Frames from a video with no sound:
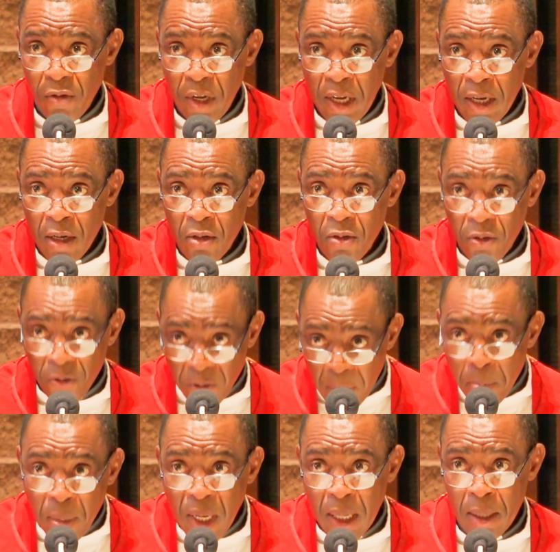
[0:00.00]
very
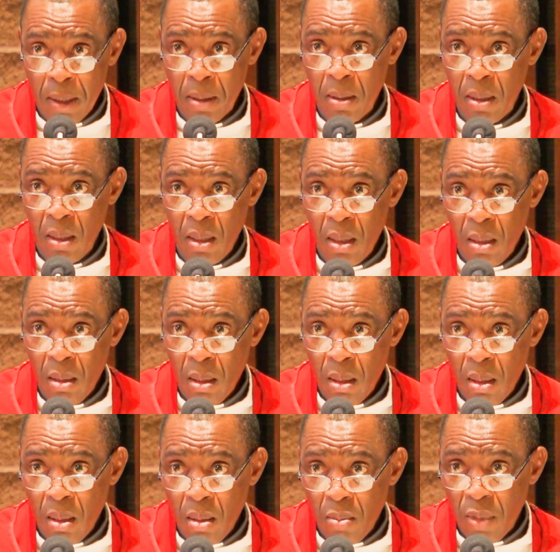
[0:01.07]
firmly,
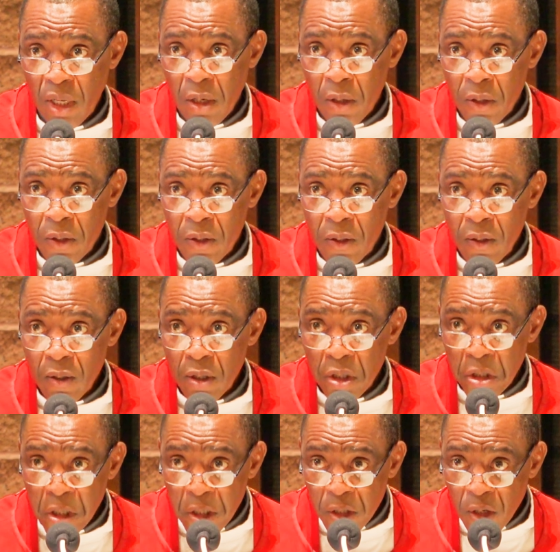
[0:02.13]

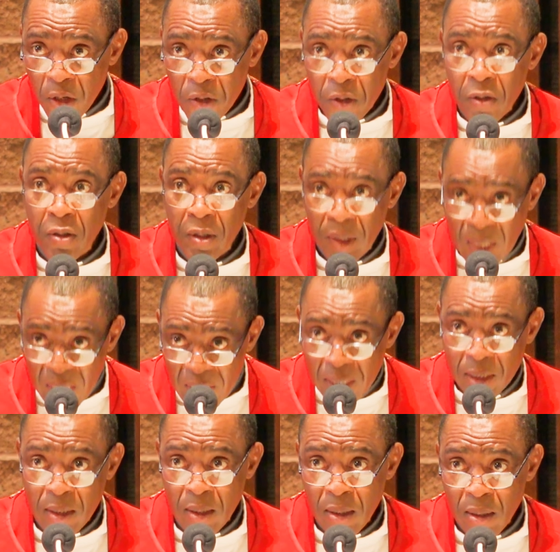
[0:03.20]
because Jesus said
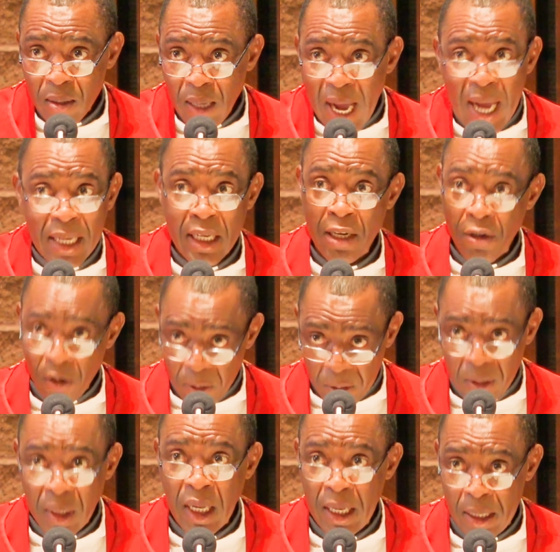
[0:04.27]
it, I did not
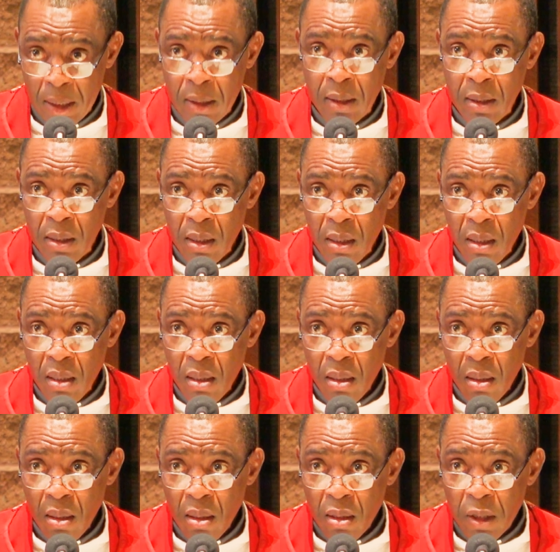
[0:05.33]
say it.
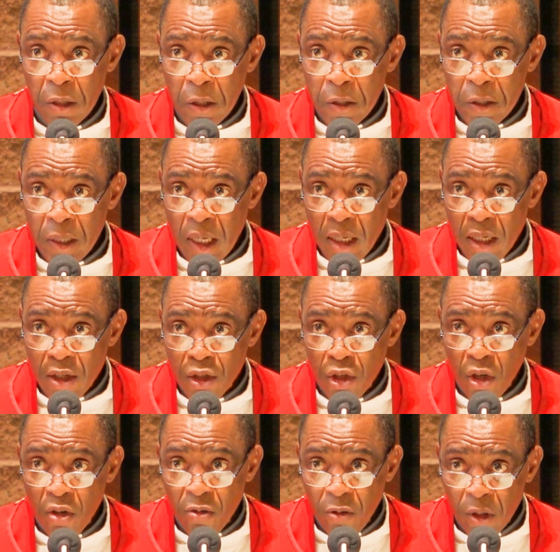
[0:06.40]
Jesus said in
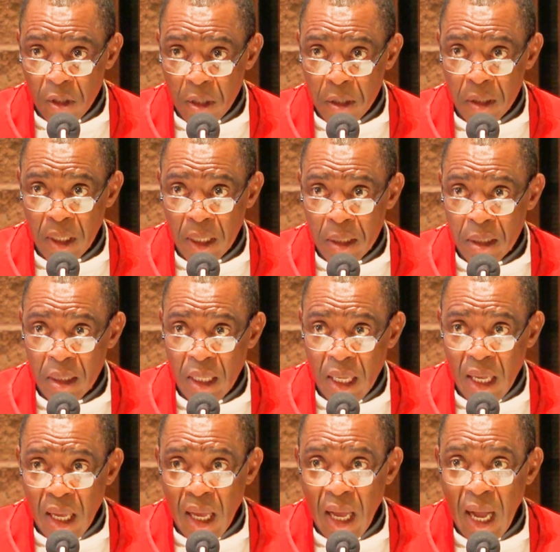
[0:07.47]
John fourteen
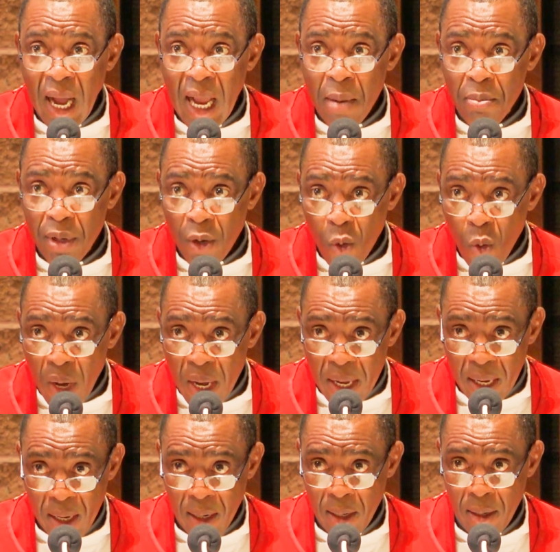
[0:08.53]
six, I am the
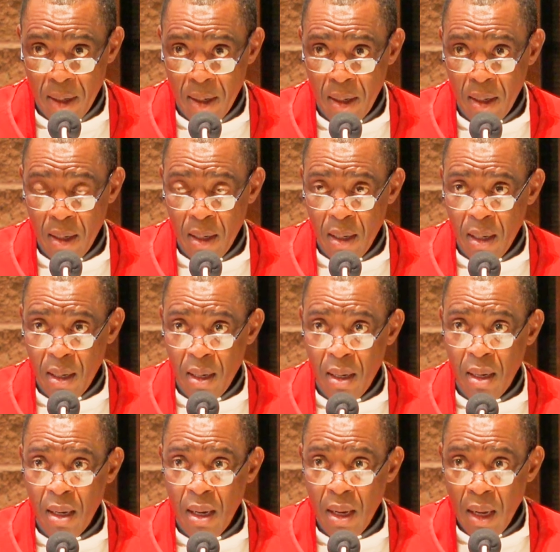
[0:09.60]
way,
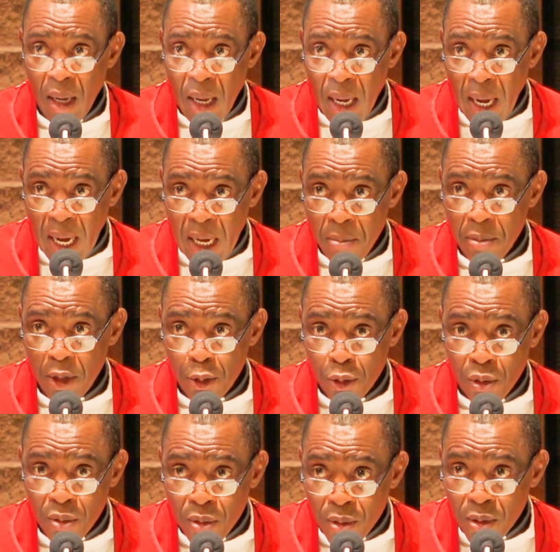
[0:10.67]
I am the
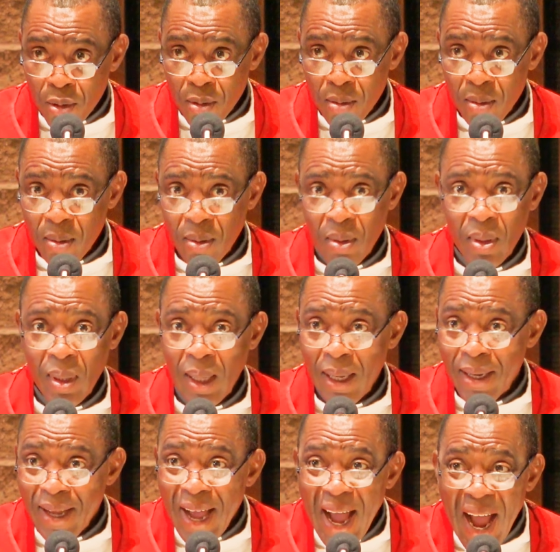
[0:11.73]
truth,
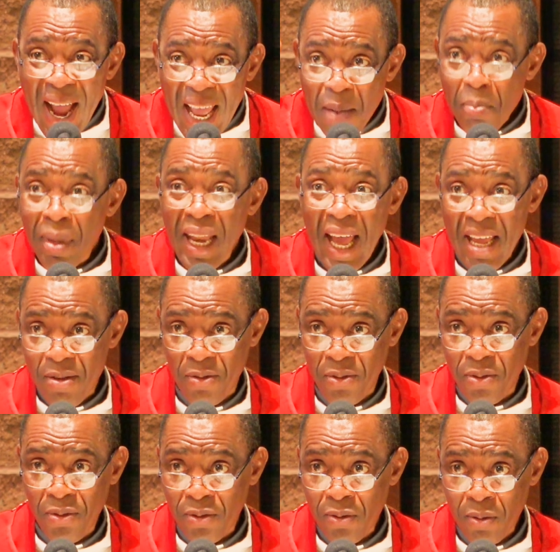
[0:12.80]
and I am
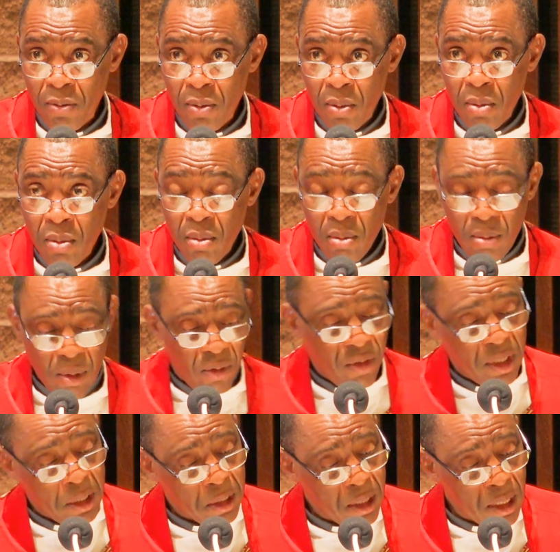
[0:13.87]
life. In
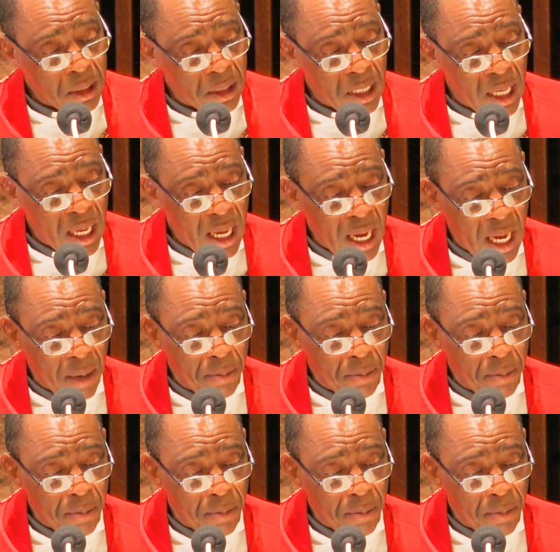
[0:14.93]
fact, it says here, I